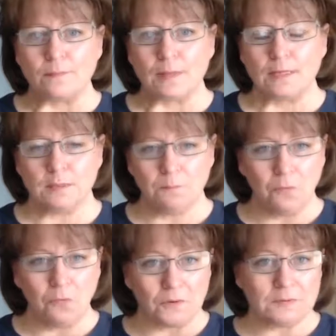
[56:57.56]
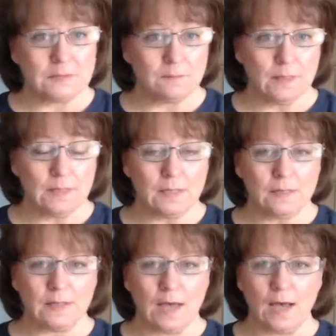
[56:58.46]
it's important to me
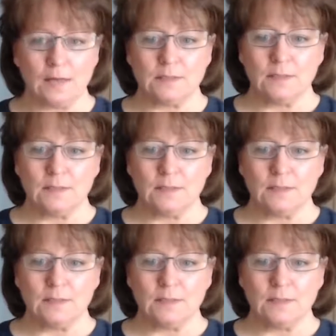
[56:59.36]
that